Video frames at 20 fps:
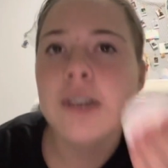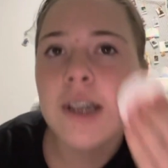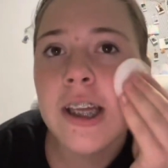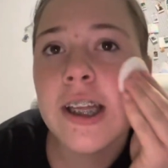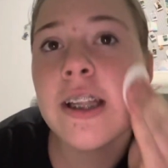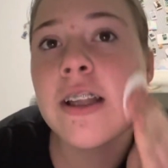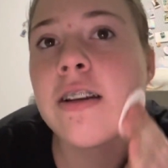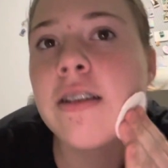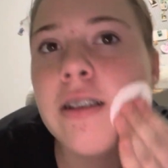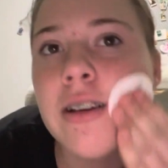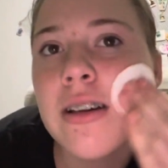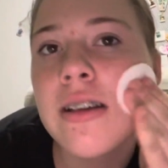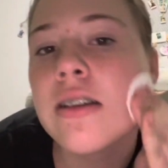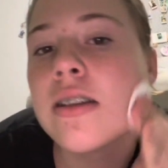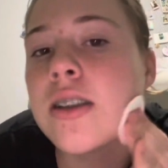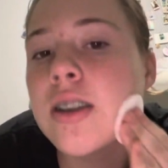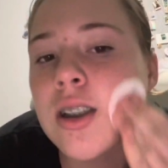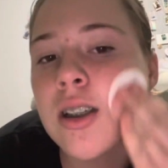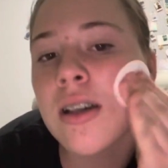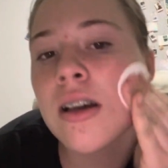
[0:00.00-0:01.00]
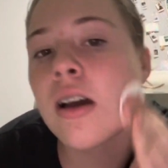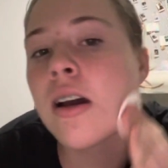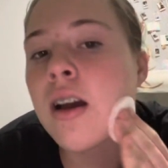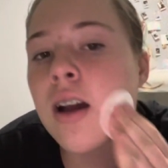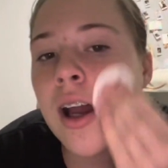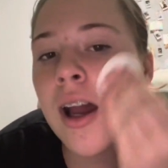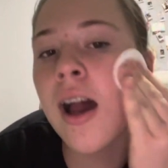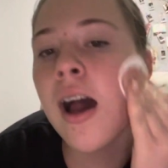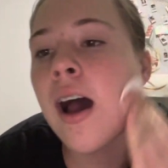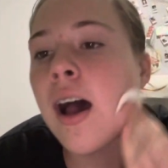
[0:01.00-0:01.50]
Anyways,
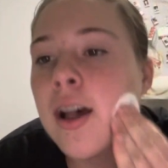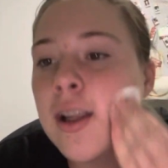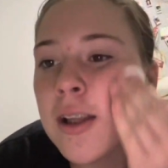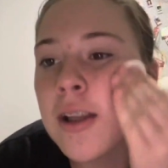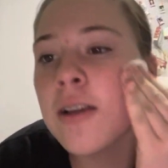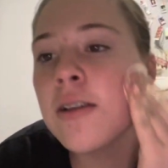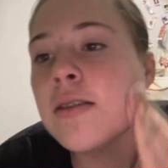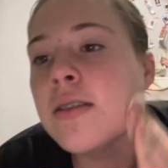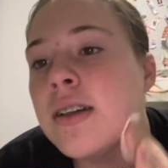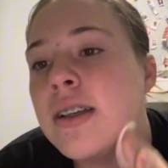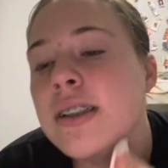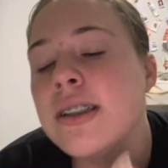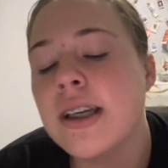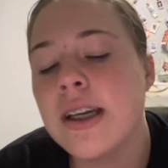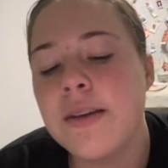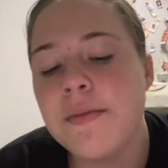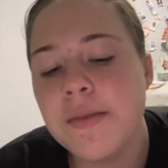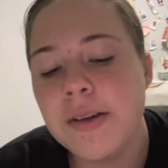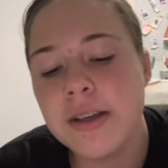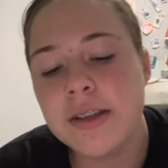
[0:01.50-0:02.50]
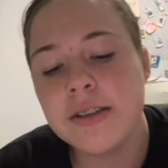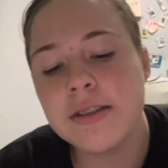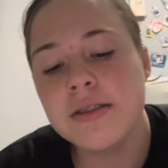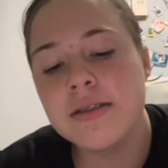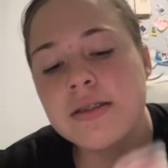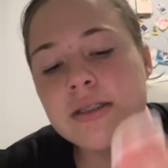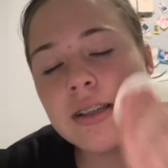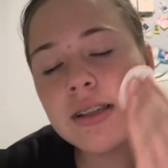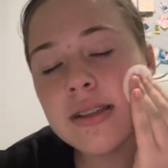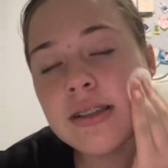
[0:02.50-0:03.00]
the only time I
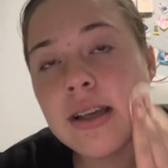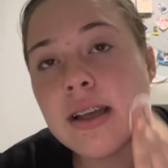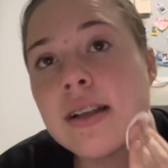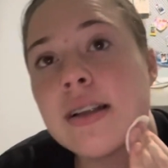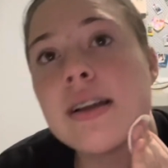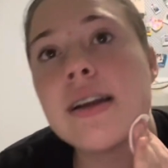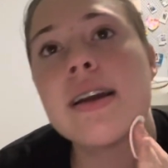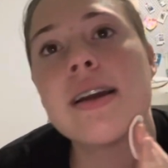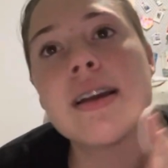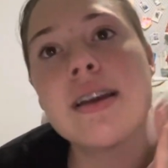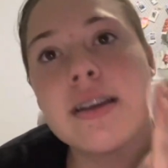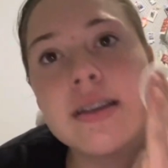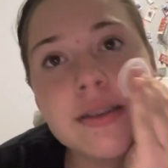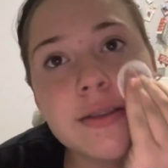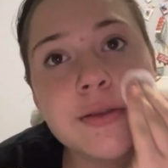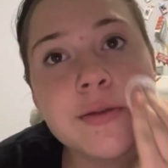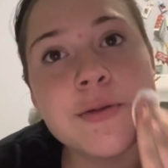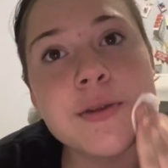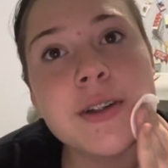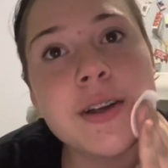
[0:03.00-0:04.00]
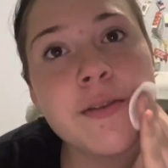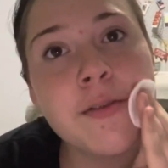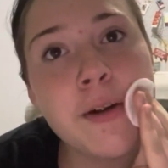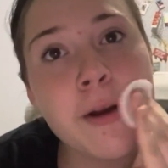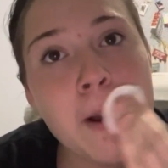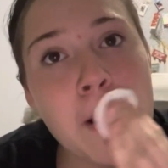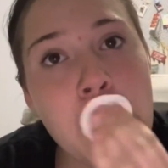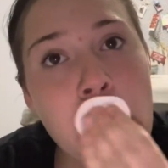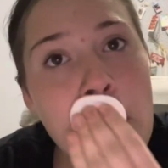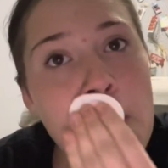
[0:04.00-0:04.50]
use this at night is
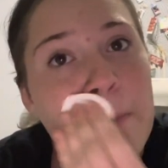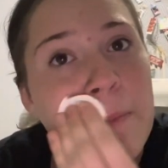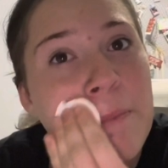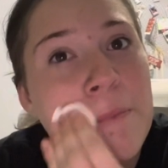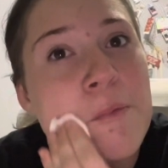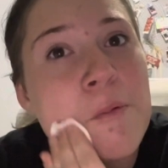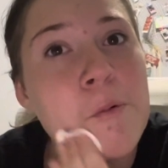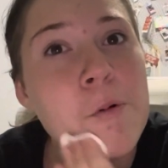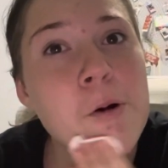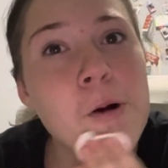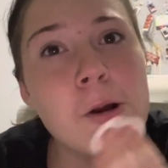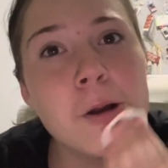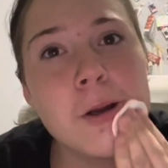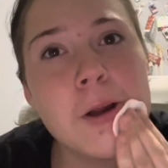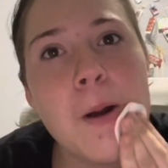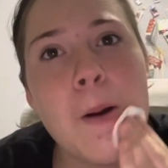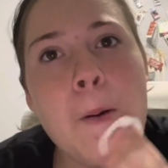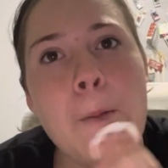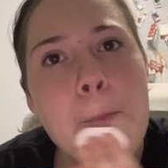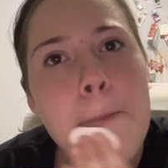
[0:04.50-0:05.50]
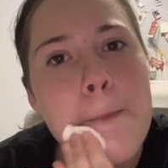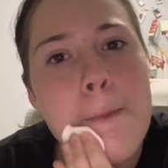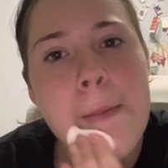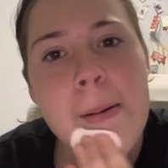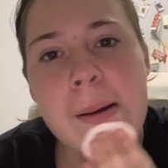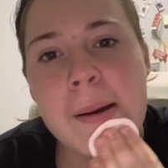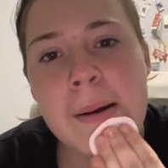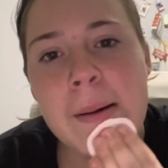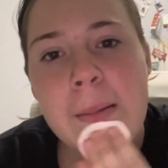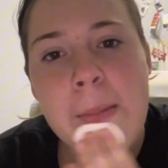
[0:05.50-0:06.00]
whenever I've worn
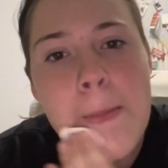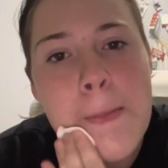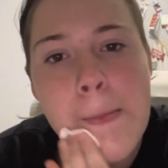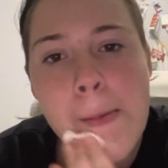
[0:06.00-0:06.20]
makeup